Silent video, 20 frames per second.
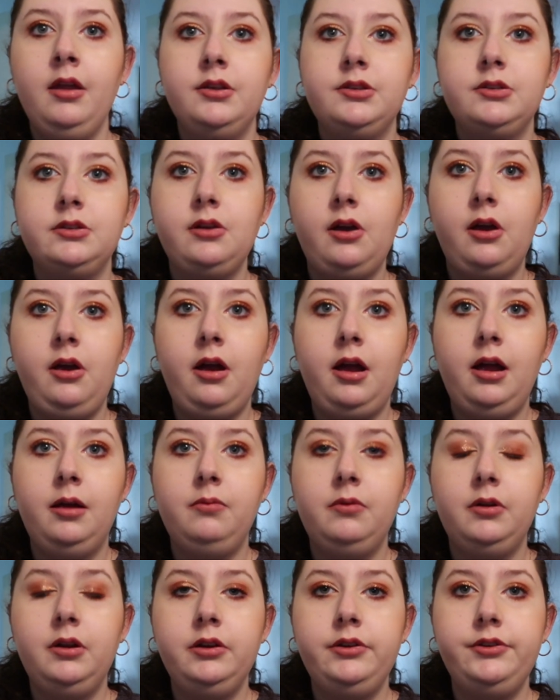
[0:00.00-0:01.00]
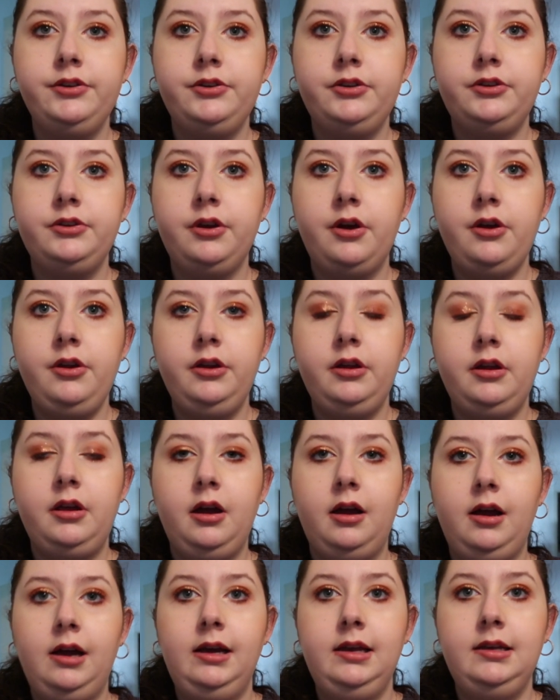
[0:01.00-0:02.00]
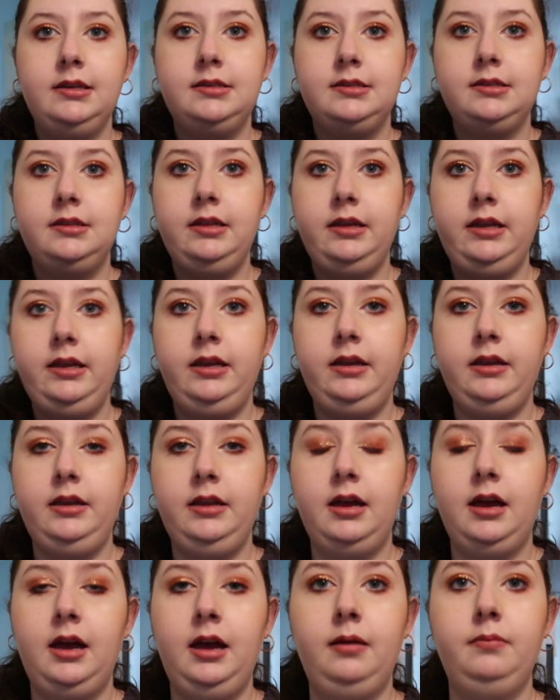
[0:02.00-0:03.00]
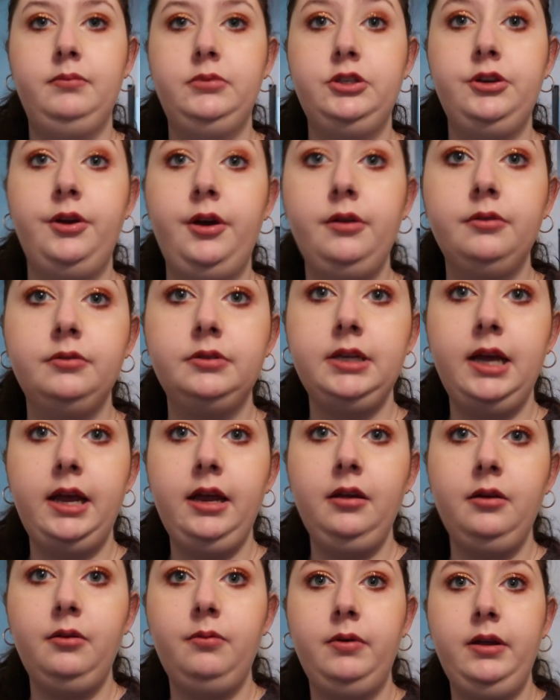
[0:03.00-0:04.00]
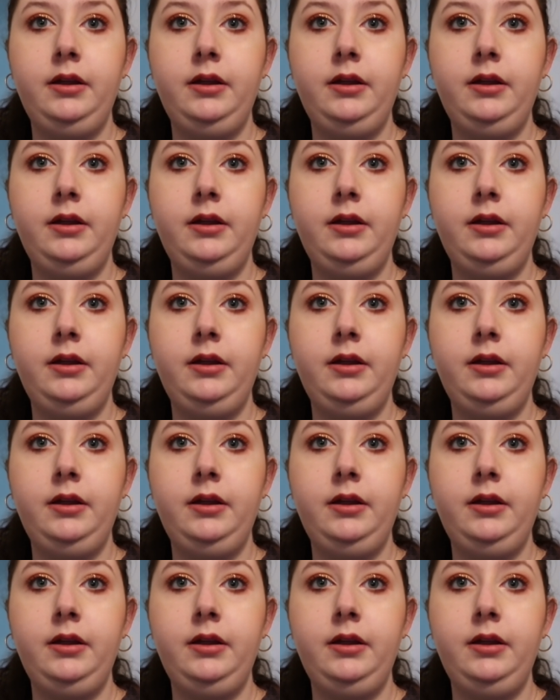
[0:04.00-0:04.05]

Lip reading: So I wanted to show you guys the turtle tank.